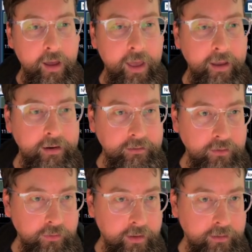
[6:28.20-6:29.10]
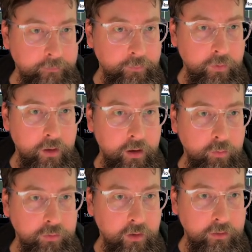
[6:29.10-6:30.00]
And until then, I
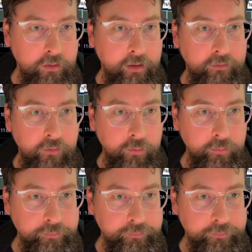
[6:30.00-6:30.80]
will talk to you guys soon.